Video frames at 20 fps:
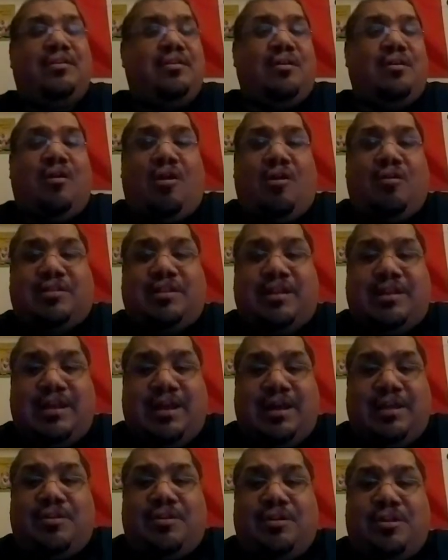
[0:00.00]

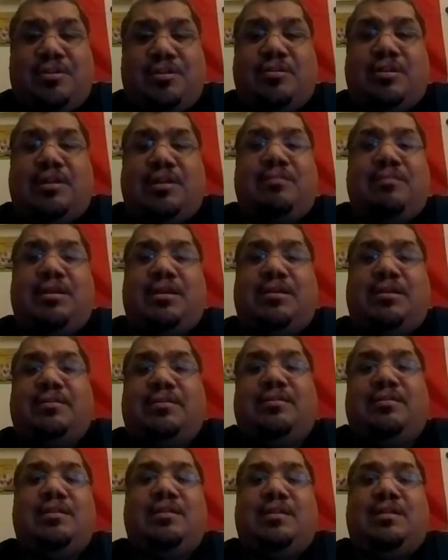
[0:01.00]
altogether. You know what I mean?
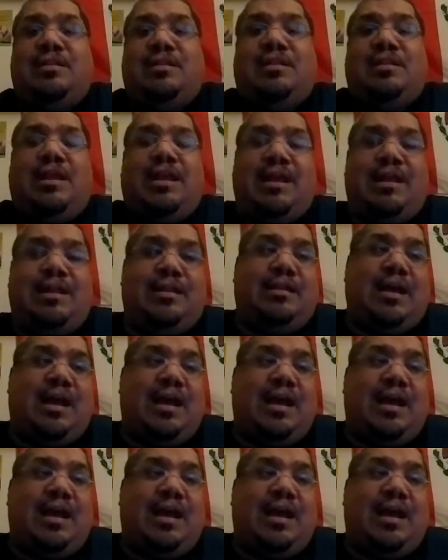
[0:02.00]
And then